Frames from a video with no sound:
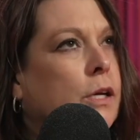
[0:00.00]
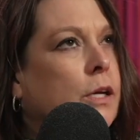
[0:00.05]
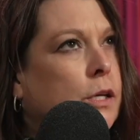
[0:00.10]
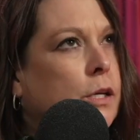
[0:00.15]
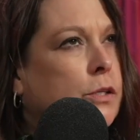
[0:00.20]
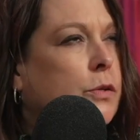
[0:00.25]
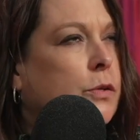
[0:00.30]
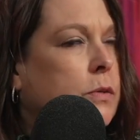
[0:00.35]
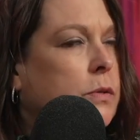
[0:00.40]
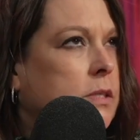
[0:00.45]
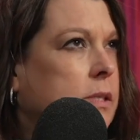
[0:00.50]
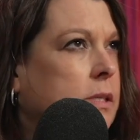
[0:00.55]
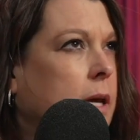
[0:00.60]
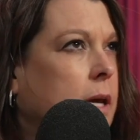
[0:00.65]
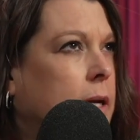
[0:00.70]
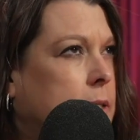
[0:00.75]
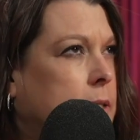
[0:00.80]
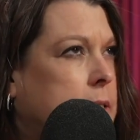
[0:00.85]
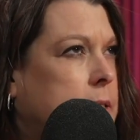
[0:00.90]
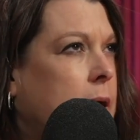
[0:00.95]
So this
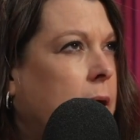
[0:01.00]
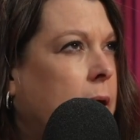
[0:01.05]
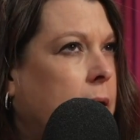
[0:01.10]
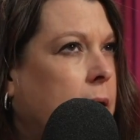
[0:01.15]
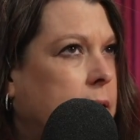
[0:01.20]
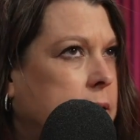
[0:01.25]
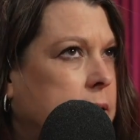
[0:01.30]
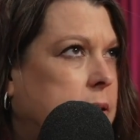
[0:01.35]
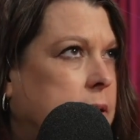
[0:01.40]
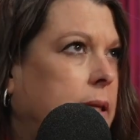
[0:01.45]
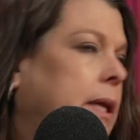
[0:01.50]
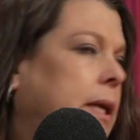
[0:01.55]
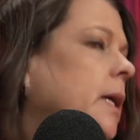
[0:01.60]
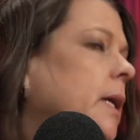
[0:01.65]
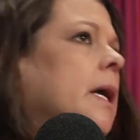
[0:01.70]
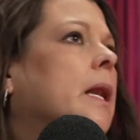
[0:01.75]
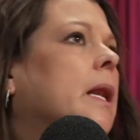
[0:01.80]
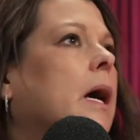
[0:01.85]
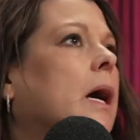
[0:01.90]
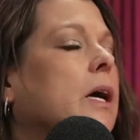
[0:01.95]
kind of ties
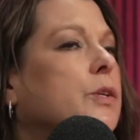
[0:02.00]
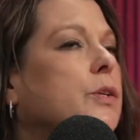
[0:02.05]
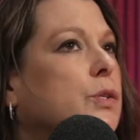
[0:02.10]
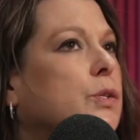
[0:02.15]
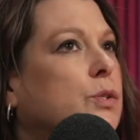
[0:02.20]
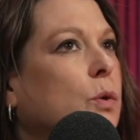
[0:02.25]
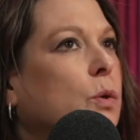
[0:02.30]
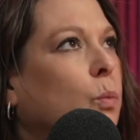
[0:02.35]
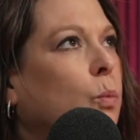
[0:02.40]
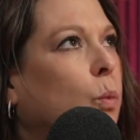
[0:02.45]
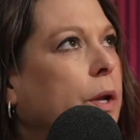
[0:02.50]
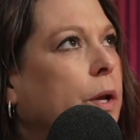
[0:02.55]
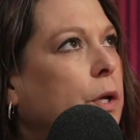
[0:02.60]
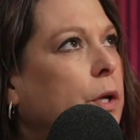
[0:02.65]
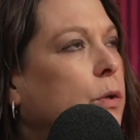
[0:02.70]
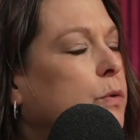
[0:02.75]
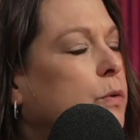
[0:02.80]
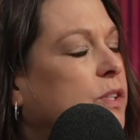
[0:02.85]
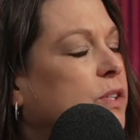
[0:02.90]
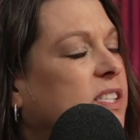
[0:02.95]
in. So what do
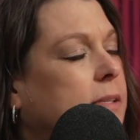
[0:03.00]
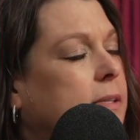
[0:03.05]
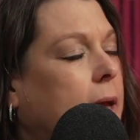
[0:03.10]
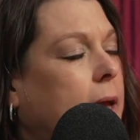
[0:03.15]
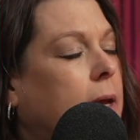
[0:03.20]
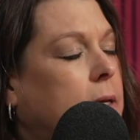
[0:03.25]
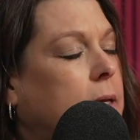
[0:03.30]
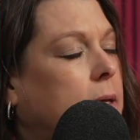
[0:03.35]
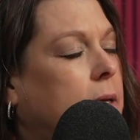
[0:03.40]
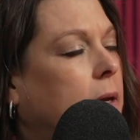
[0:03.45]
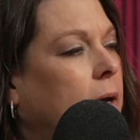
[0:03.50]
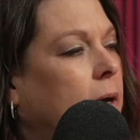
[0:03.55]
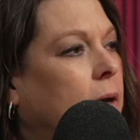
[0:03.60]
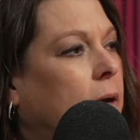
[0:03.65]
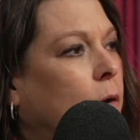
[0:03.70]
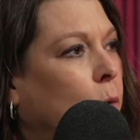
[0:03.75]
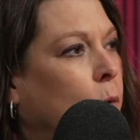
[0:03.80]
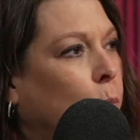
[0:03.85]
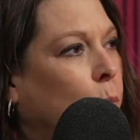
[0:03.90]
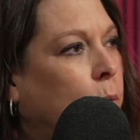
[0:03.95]
you say,
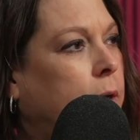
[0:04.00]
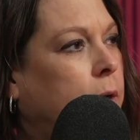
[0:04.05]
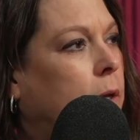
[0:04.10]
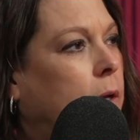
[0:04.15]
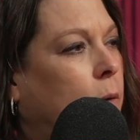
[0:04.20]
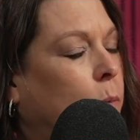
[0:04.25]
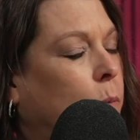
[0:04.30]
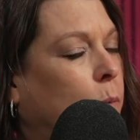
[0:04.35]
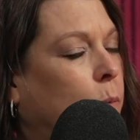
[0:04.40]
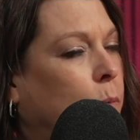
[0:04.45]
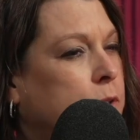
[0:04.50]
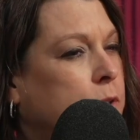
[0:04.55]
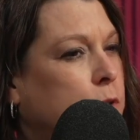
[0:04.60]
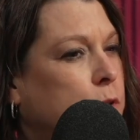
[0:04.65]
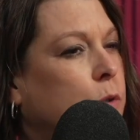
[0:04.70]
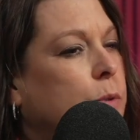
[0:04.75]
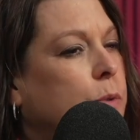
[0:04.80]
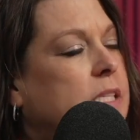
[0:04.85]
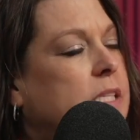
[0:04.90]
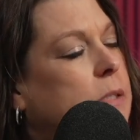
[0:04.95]
or what's
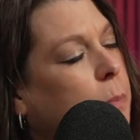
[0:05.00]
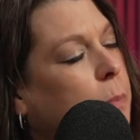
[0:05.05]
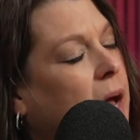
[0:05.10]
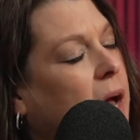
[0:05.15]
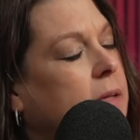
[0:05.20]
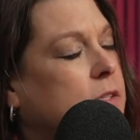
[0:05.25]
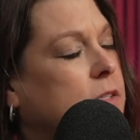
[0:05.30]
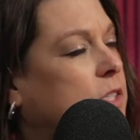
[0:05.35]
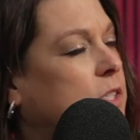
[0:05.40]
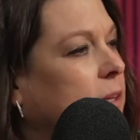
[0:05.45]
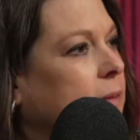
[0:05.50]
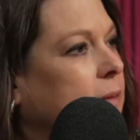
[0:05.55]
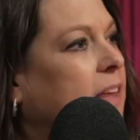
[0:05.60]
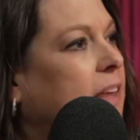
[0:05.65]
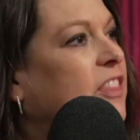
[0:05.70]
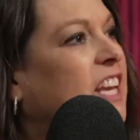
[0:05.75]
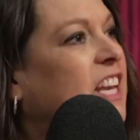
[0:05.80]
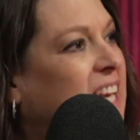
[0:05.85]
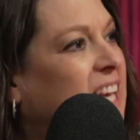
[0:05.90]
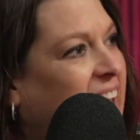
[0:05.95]
your response to
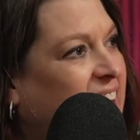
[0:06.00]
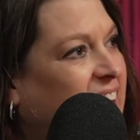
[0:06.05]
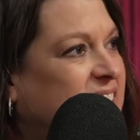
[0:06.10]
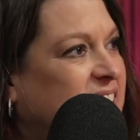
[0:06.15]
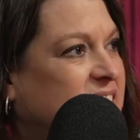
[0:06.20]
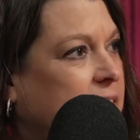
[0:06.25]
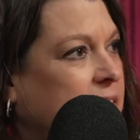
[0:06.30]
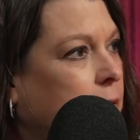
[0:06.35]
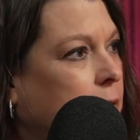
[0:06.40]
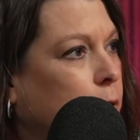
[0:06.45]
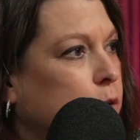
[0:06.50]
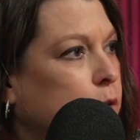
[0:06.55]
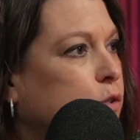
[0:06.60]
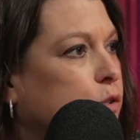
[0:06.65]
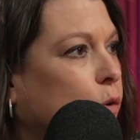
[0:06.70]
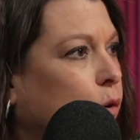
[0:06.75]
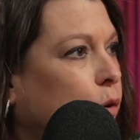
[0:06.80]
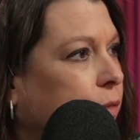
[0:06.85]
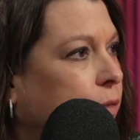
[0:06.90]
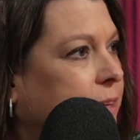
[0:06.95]
like the naysayers
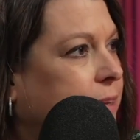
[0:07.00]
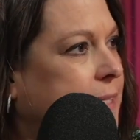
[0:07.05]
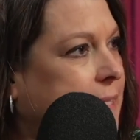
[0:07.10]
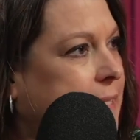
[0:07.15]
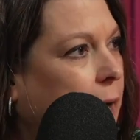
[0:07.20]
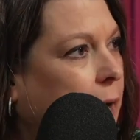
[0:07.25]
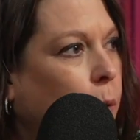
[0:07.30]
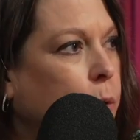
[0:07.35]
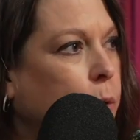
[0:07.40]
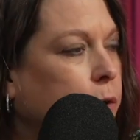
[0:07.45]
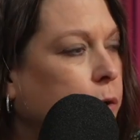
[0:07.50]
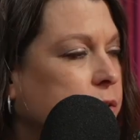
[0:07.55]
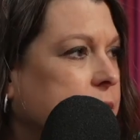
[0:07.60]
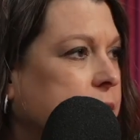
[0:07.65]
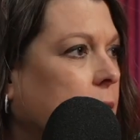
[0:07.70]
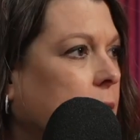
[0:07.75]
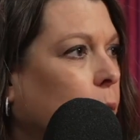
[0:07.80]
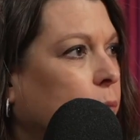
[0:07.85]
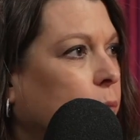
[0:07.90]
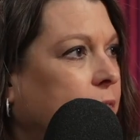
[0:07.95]
or the doubters
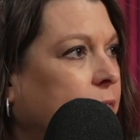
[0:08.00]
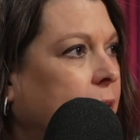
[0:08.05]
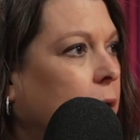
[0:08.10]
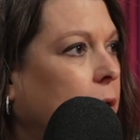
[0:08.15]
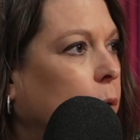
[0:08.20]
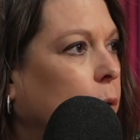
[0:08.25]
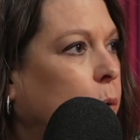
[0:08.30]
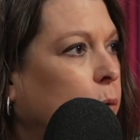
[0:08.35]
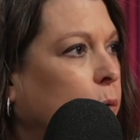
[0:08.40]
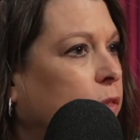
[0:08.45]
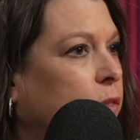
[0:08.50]
out there who